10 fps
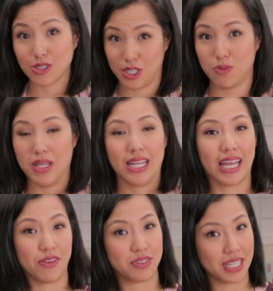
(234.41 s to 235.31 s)
Trust me, like
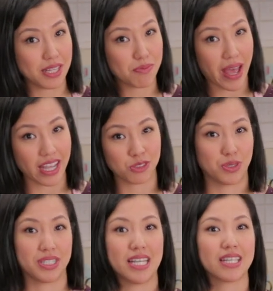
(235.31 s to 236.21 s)
I've seen bags
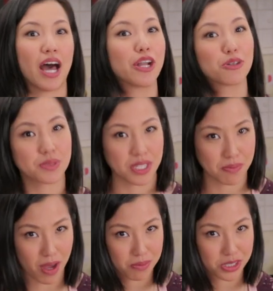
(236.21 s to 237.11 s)
where it says 100%
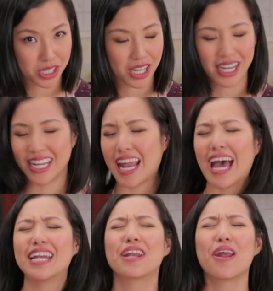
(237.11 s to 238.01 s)
palm sugar, and
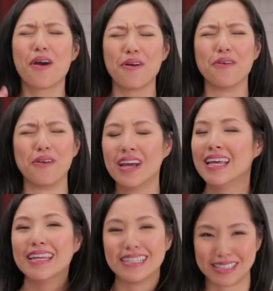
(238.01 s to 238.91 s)
I know
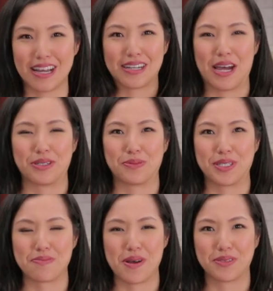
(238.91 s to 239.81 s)
it is not
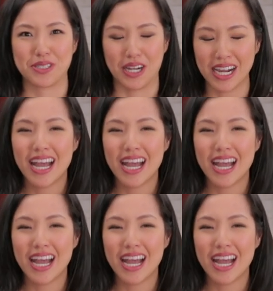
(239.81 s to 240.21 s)
100% palm sugar.